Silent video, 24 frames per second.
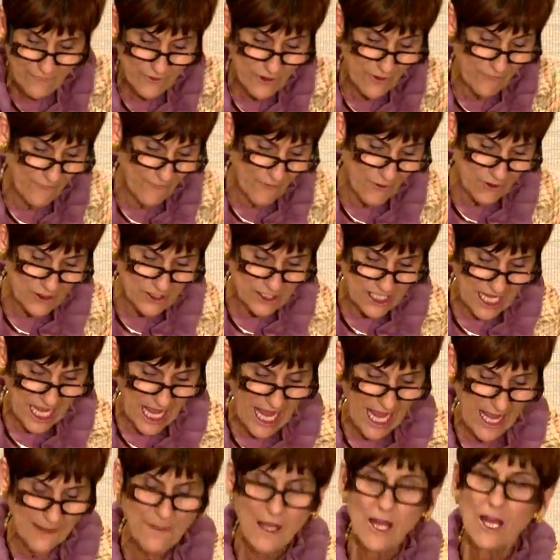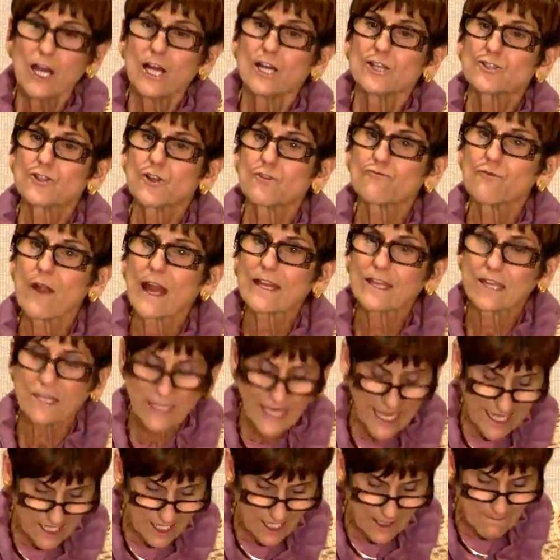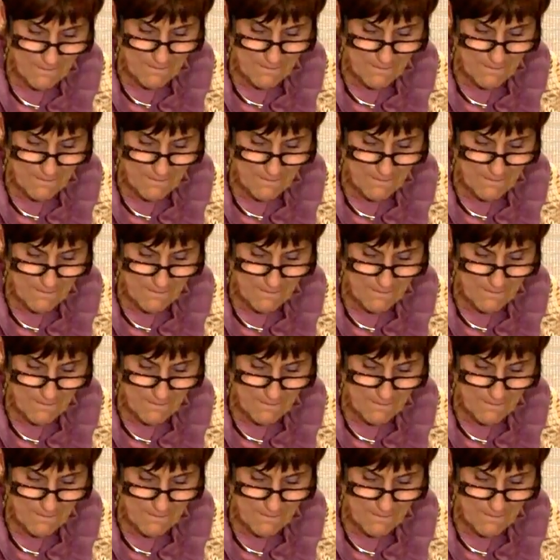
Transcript: for the first time to regulate